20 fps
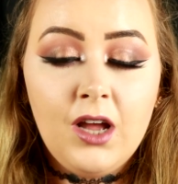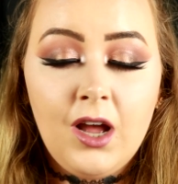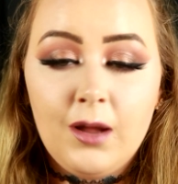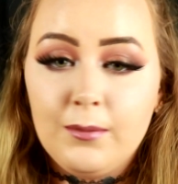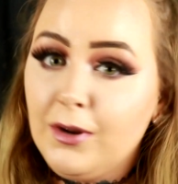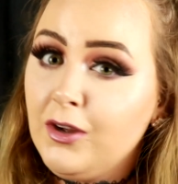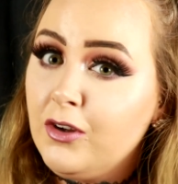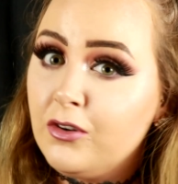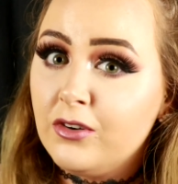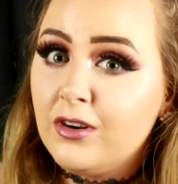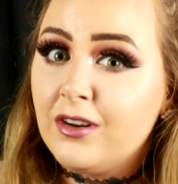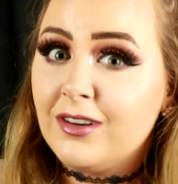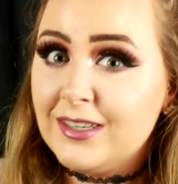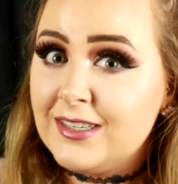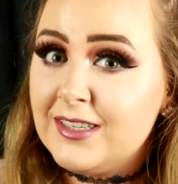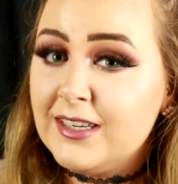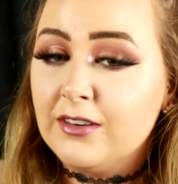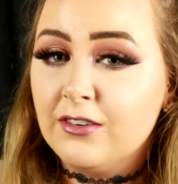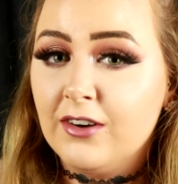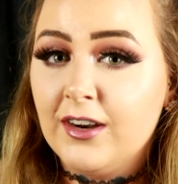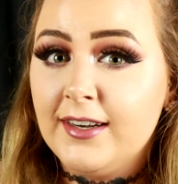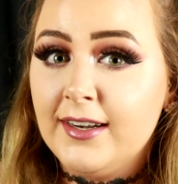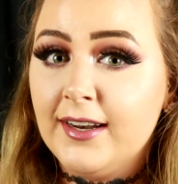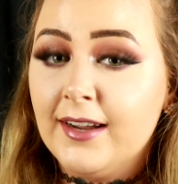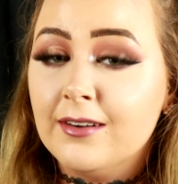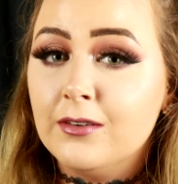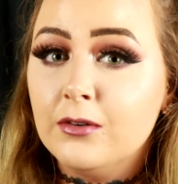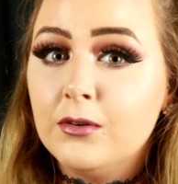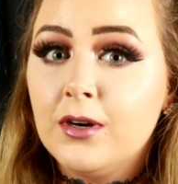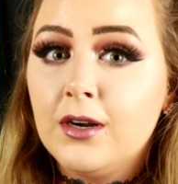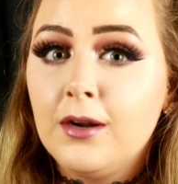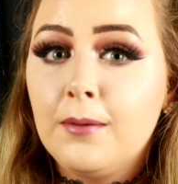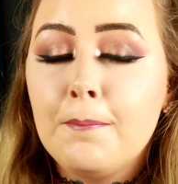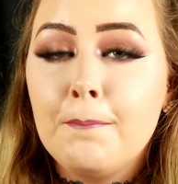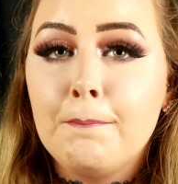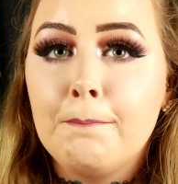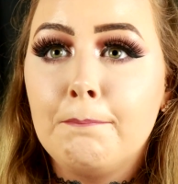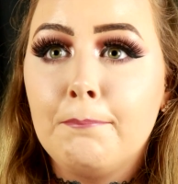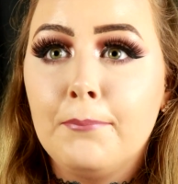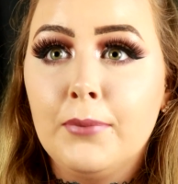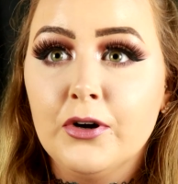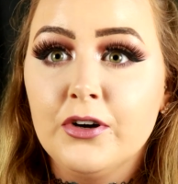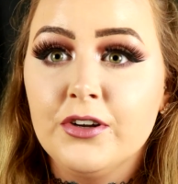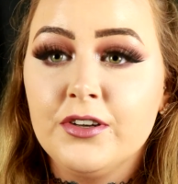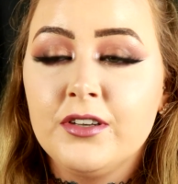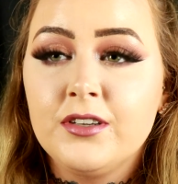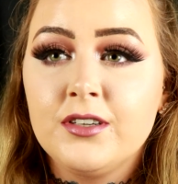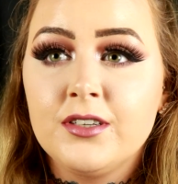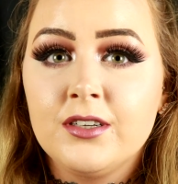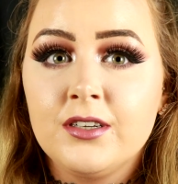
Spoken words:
I'm not going on a date right now, but